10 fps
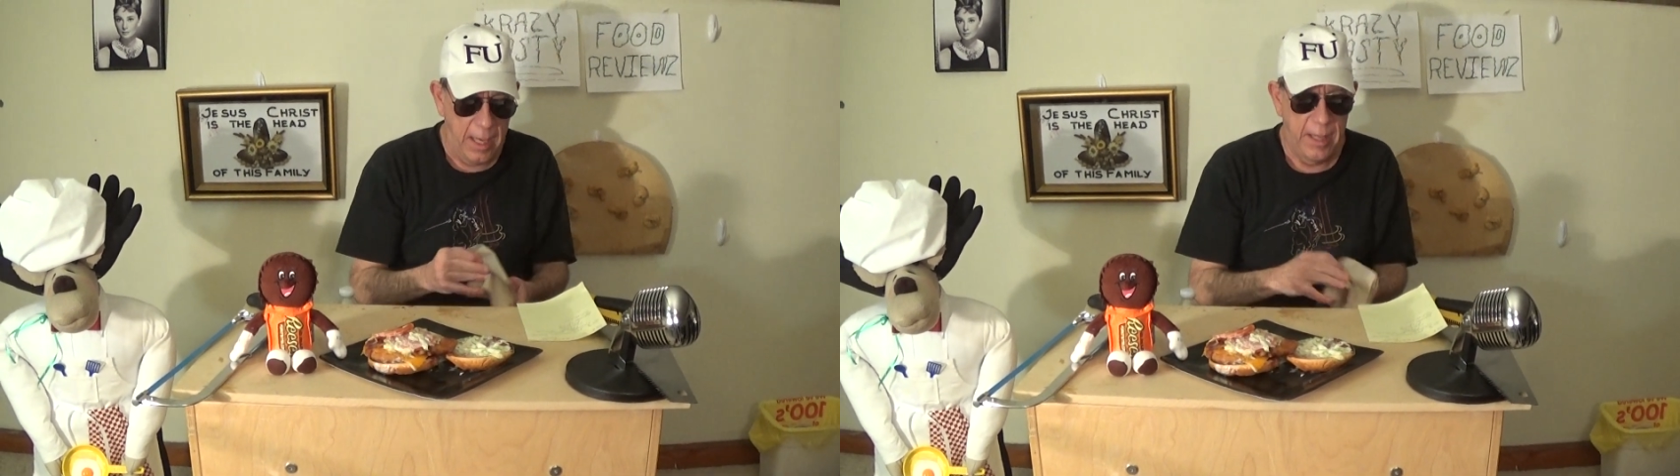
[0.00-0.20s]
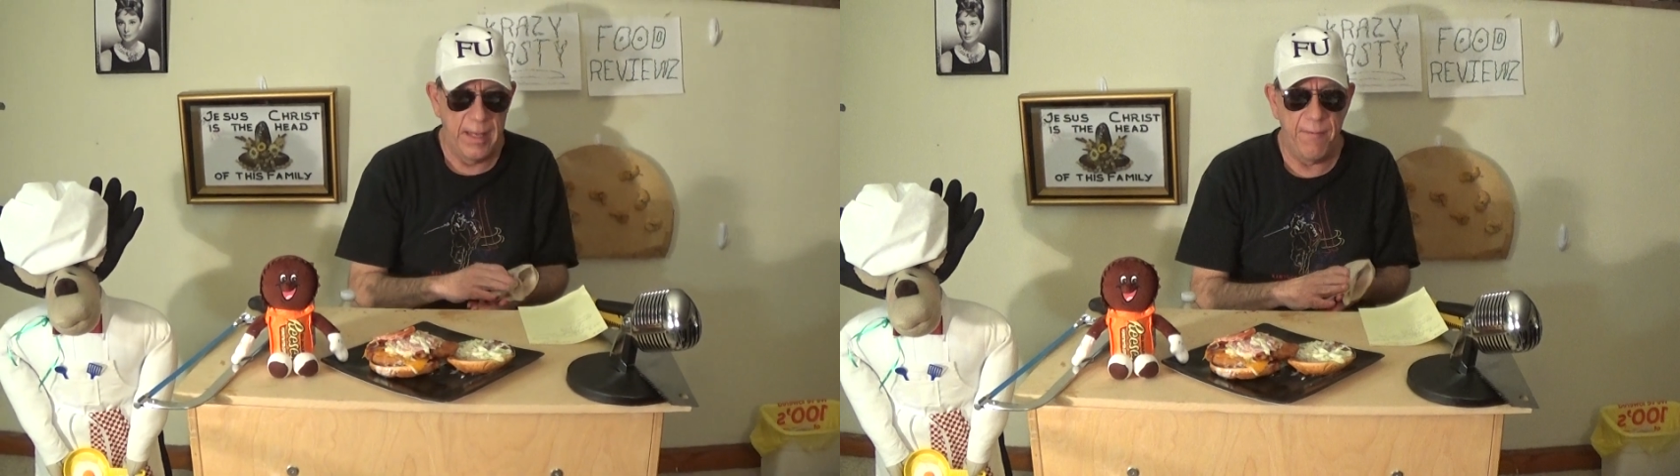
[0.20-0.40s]

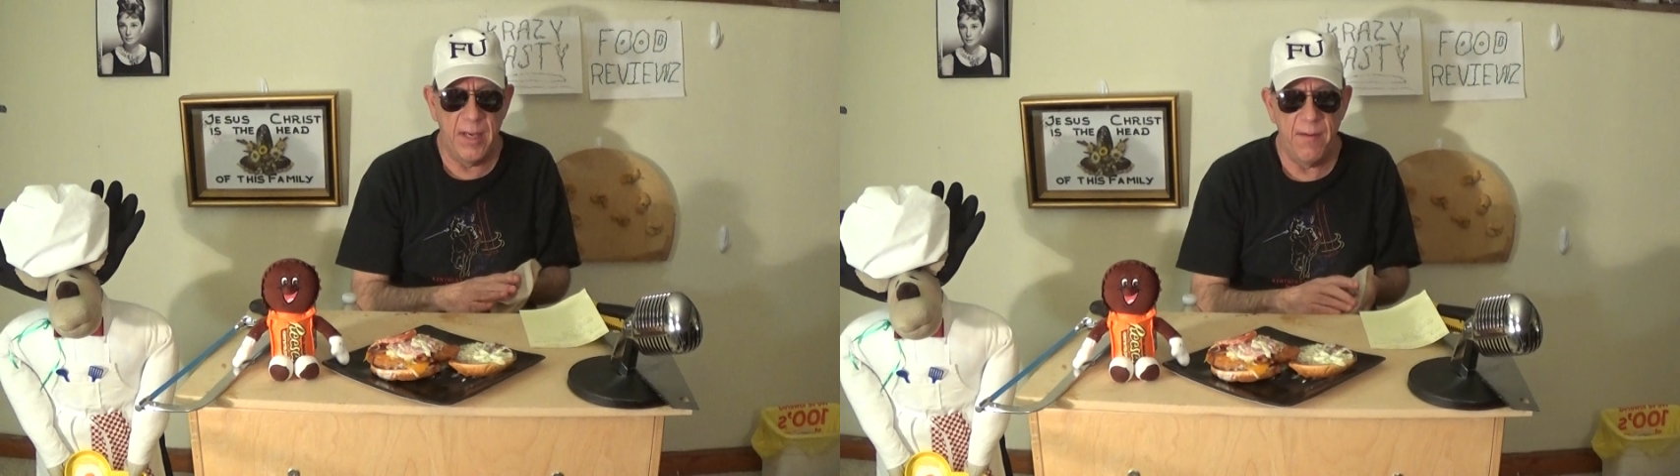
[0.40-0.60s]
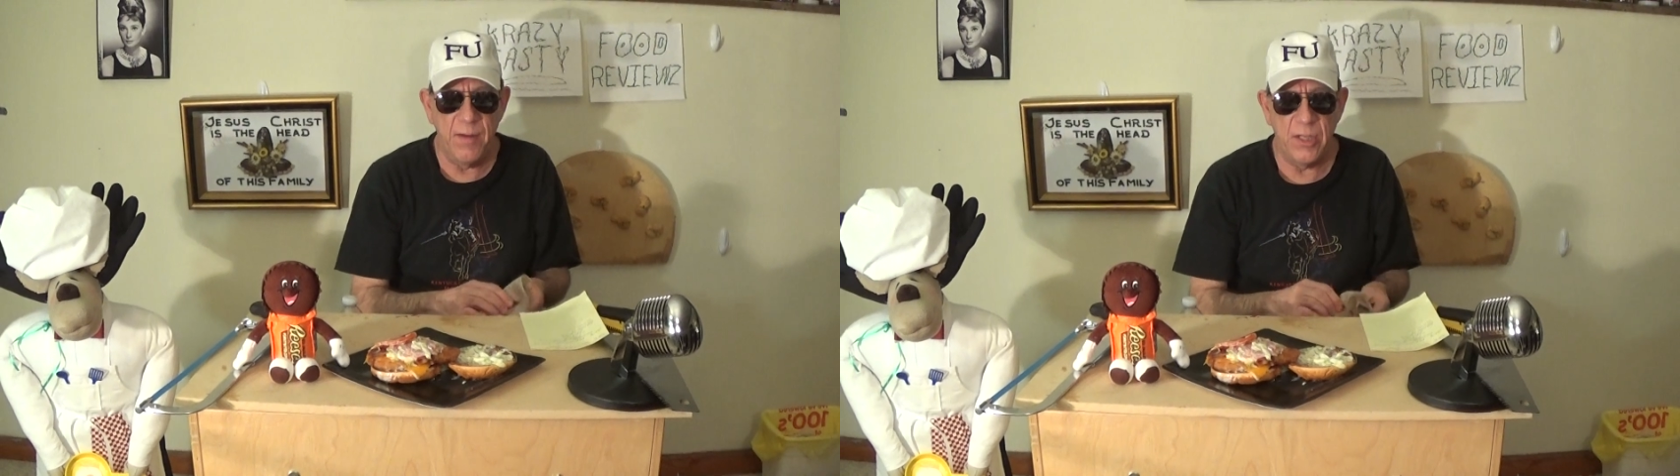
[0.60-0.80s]
They even
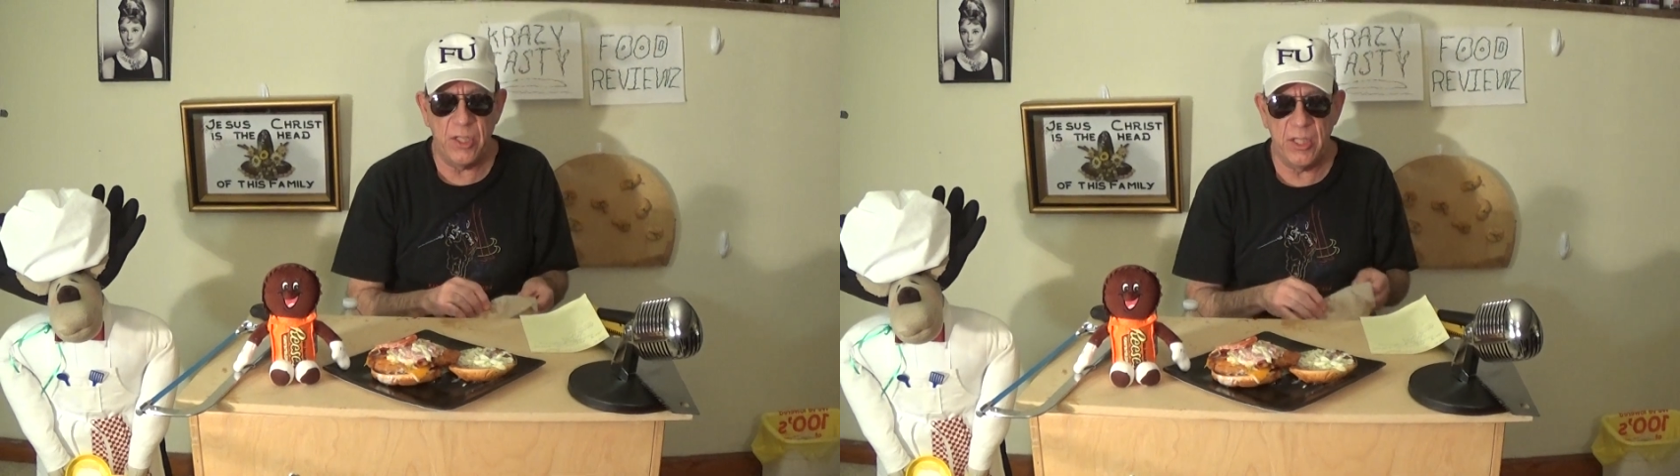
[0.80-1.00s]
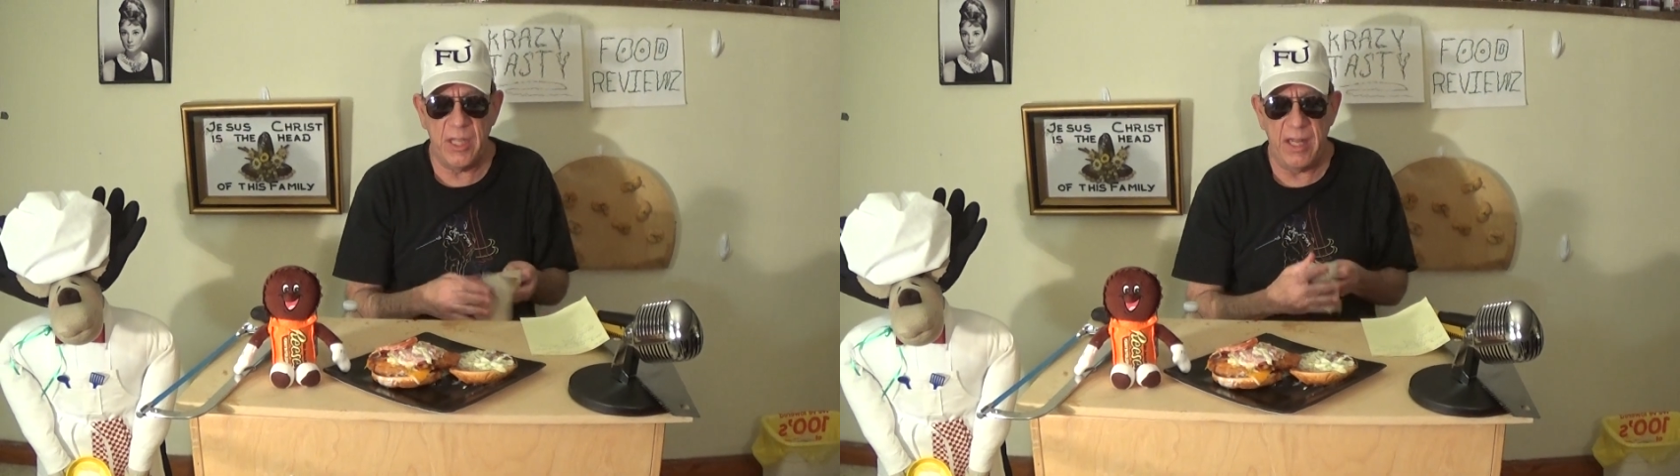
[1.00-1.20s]
give you
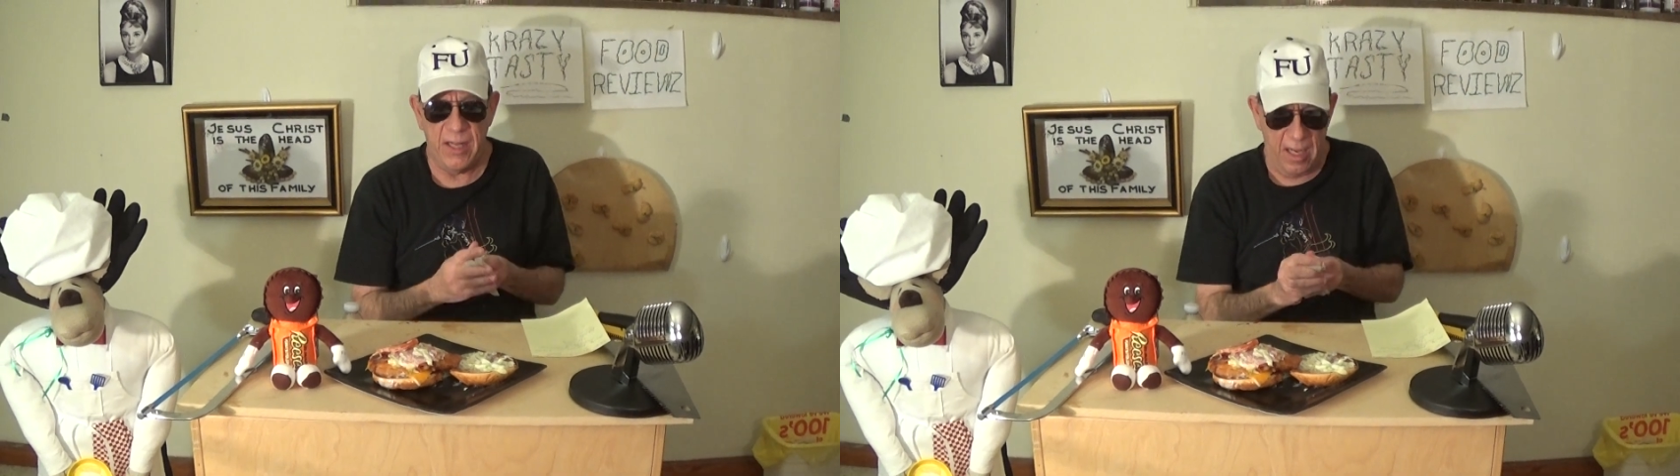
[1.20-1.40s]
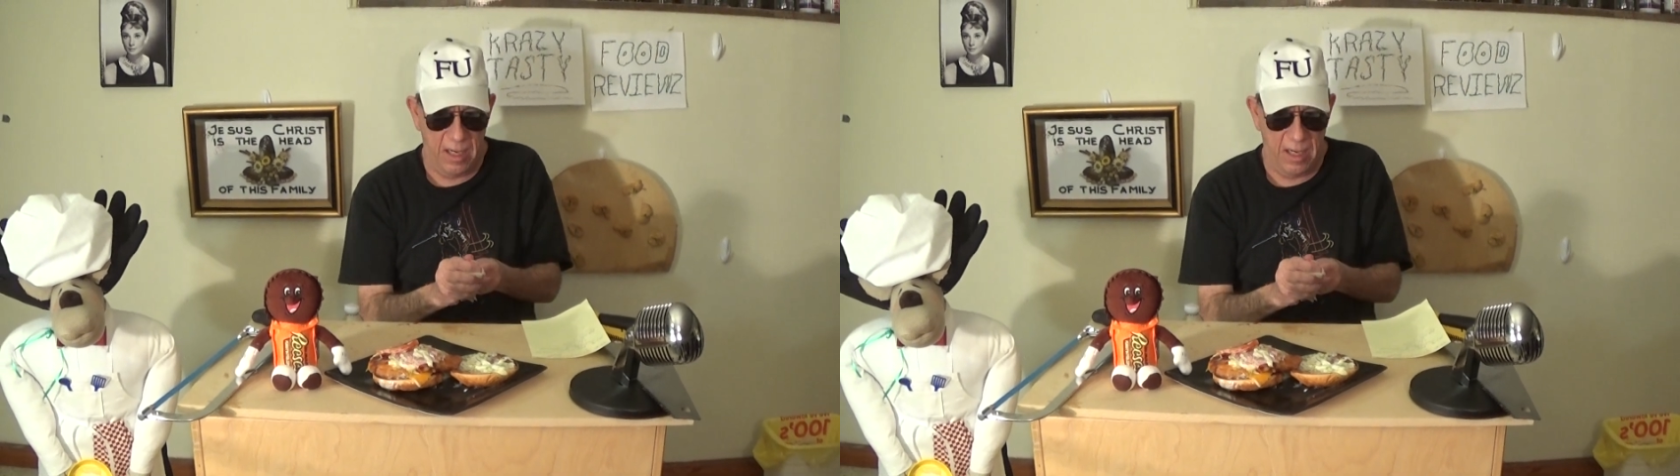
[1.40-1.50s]
a